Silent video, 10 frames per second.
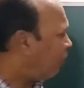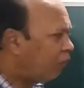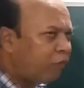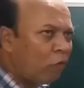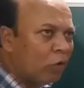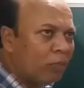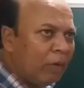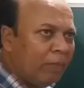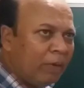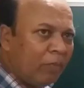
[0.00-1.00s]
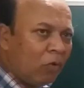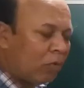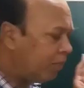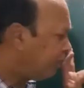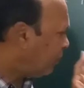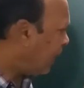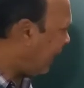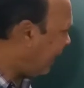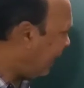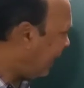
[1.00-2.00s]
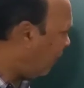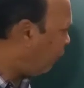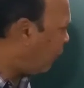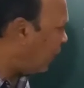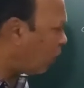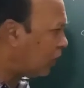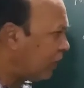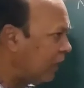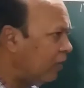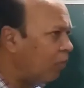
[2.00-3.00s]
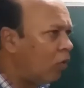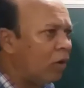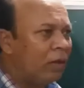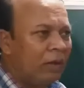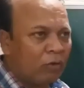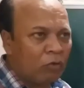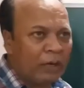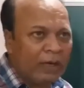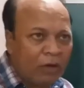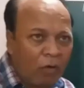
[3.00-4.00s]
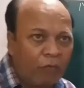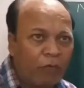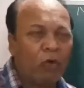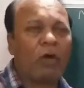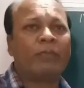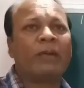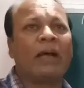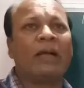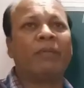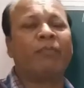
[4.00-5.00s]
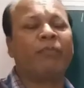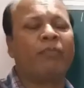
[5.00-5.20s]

force will be more. And if velocity is more, so rate of flow of charge